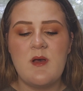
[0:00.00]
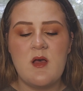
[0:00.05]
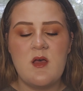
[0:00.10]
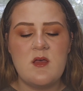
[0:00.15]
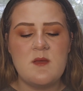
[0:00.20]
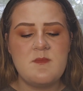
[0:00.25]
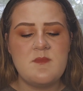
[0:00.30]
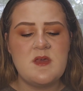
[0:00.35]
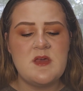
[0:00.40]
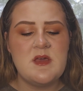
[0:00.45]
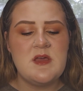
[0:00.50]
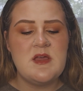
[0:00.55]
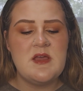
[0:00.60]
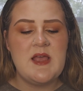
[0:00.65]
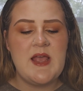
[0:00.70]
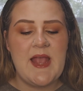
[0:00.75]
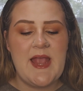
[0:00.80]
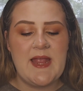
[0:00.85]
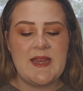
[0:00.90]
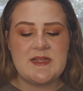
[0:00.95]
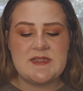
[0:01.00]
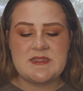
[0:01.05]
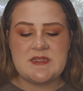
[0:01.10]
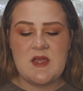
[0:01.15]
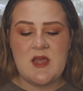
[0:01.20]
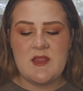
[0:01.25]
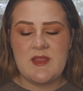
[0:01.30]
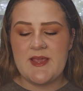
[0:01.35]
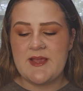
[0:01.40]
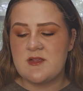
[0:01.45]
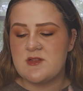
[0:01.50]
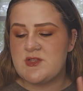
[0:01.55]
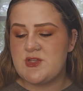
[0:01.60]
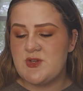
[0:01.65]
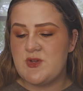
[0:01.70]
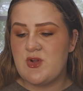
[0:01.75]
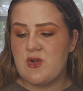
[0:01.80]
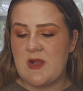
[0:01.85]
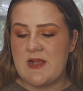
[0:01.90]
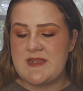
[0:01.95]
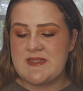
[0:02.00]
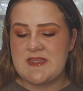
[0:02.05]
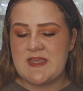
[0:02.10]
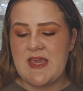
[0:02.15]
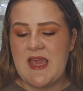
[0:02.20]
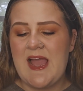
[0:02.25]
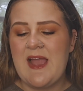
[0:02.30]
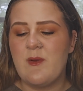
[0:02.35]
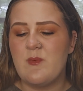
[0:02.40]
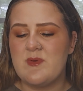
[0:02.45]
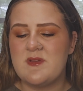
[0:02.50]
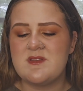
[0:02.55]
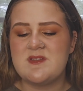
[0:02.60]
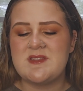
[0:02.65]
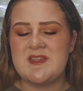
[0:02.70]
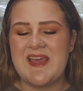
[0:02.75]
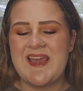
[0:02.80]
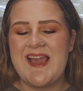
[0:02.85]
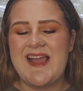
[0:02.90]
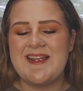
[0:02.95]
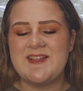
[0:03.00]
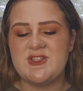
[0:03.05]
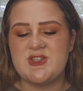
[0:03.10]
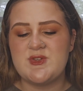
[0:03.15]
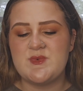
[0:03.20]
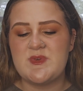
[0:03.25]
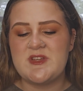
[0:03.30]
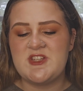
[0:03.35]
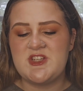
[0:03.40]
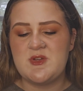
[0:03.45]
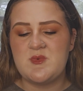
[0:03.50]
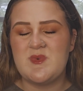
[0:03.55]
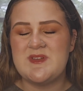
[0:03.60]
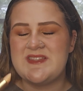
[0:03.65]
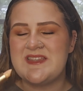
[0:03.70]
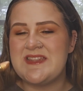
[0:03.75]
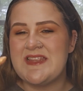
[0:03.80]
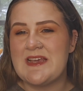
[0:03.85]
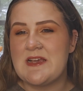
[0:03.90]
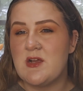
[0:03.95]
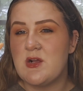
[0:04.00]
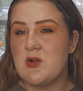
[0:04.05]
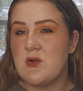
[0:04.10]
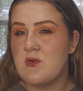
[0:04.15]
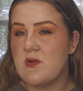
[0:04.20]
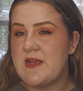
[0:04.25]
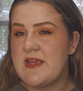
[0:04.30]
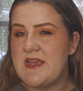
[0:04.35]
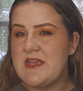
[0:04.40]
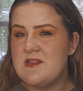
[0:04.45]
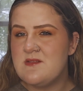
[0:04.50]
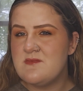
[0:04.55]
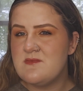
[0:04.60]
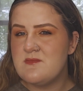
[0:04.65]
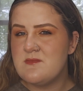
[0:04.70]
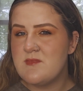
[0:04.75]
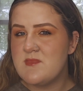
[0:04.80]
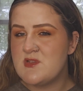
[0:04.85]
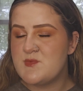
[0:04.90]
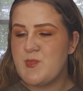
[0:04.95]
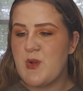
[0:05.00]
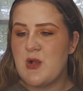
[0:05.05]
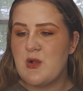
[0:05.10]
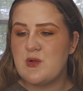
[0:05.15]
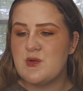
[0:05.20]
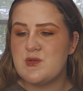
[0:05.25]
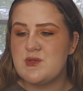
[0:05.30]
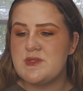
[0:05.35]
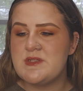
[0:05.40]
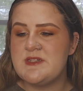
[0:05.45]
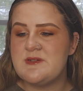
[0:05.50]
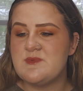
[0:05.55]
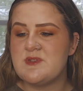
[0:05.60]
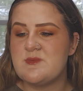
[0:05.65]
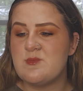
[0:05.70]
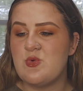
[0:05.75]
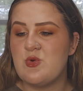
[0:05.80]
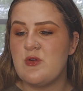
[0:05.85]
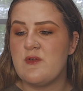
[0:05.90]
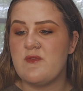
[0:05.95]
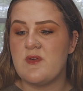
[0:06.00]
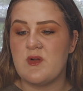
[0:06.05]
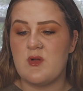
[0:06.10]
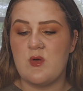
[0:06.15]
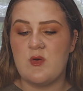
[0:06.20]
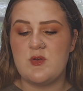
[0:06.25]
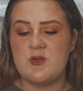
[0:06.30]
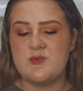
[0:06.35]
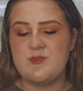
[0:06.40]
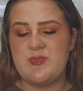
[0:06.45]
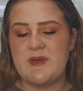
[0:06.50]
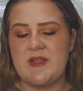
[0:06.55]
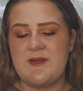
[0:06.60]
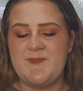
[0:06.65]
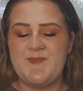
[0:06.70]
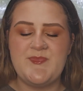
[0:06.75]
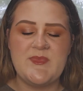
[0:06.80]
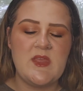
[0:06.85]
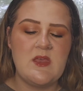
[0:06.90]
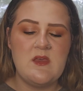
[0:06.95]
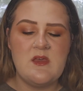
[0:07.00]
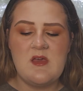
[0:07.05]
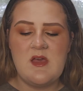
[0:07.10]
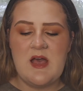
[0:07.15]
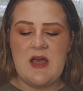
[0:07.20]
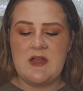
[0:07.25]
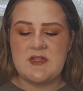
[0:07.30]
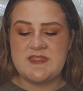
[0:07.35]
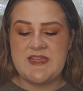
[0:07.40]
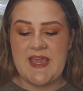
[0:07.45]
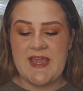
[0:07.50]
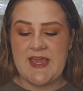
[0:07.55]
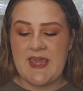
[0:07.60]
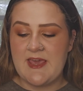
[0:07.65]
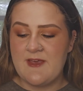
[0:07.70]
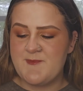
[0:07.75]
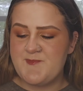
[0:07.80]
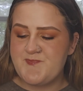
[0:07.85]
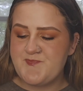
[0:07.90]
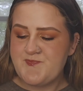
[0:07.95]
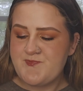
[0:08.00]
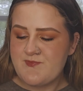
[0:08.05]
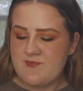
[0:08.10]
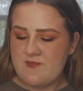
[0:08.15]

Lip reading: balm and it's not like too crazy. I will say I do wish it wasn't like a green sparkle and it was more of a gold, but I'll take it.